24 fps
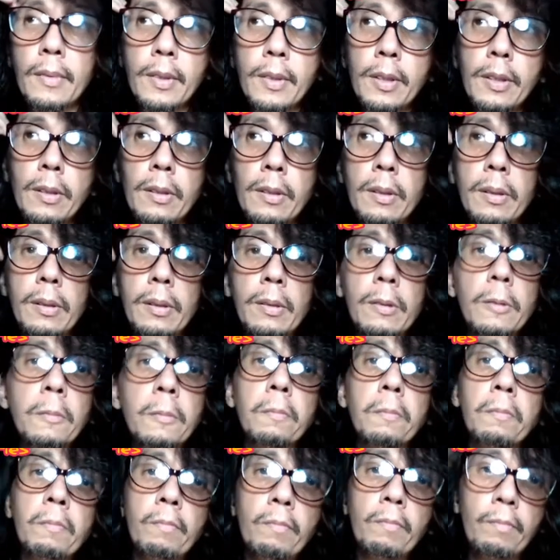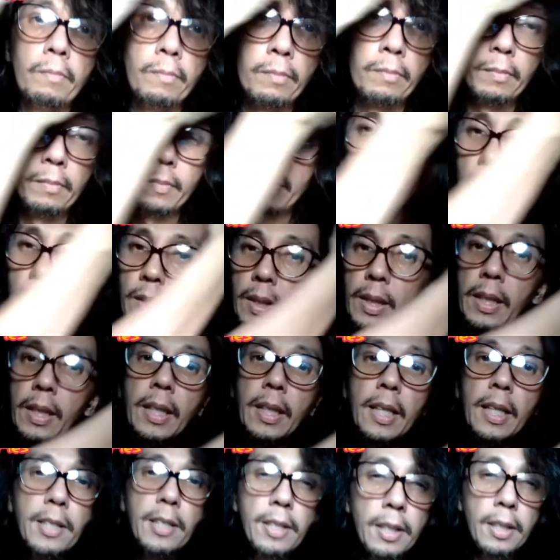so
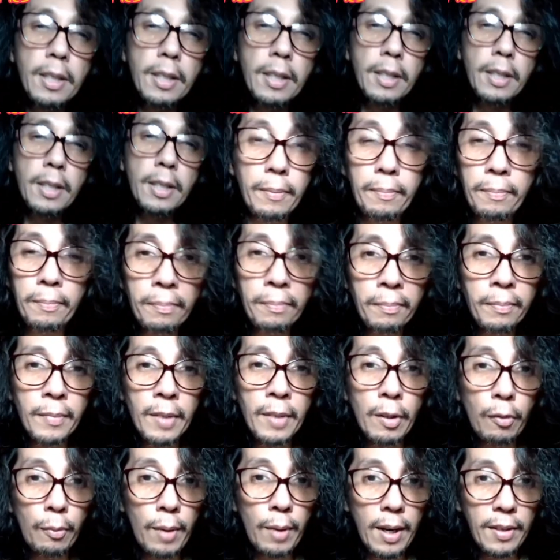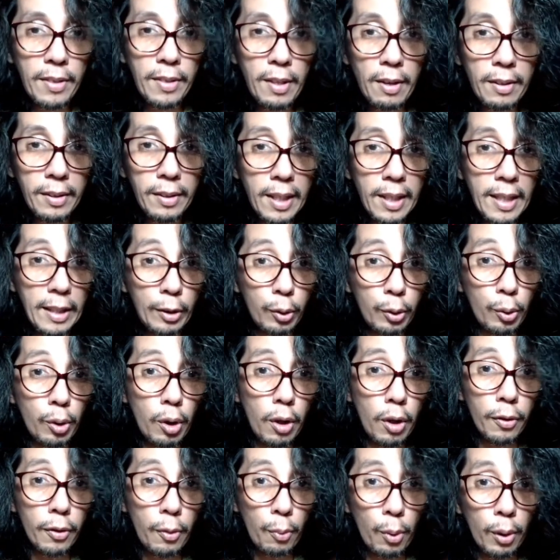he instant well Right there and then he took
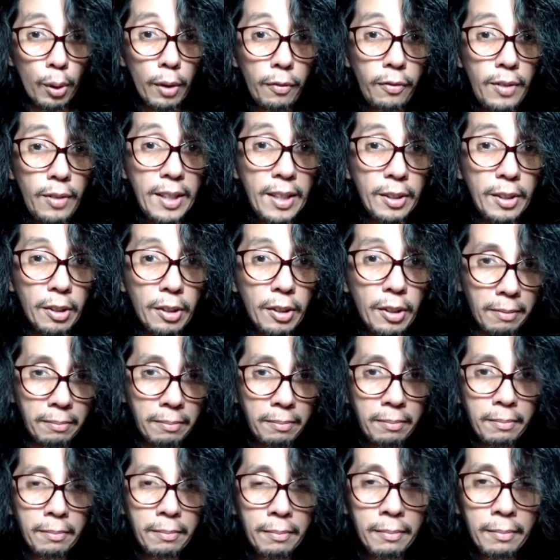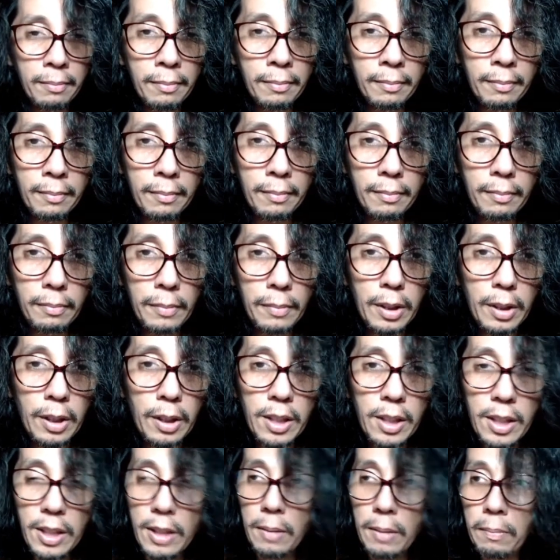on the role of leader.
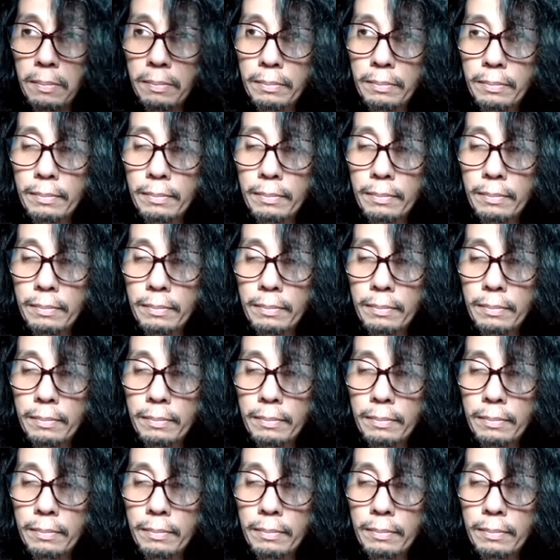Because